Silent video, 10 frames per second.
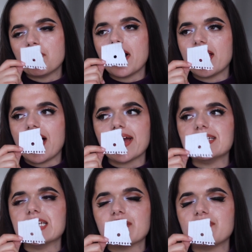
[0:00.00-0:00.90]
But I
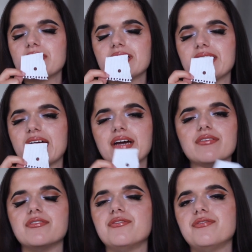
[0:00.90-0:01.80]
definitely get
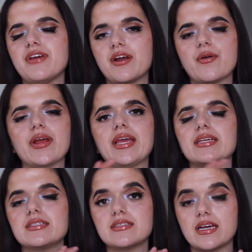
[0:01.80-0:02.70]
a very
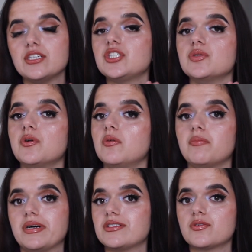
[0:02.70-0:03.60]
sensual
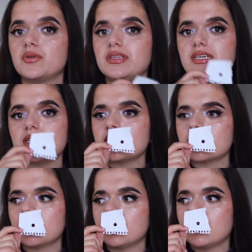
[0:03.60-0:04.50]
musk with
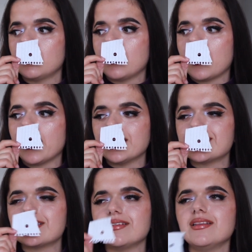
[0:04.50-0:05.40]
this. And
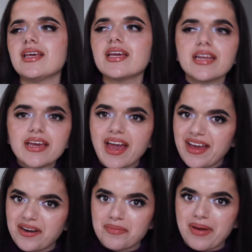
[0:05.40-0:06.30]
it's leaning
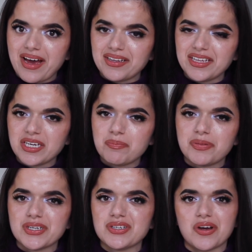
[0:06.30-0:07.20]
animalic,
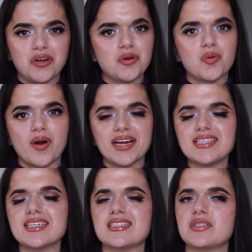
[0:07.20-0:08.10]
but not
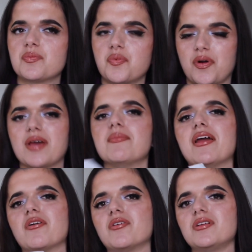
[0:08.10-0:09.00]
quite. It's
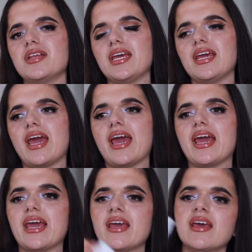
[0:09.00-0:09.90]
primarily
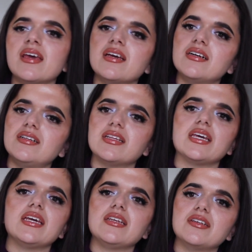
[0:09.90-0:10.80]
a
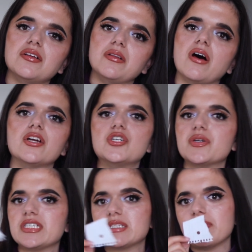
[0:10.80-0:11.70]
clean,
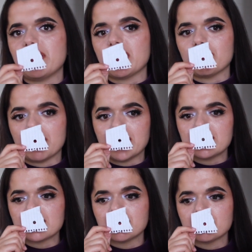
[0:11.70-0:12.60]
laundry smelling
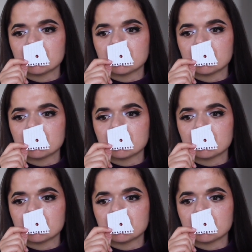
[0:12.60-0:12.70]
musk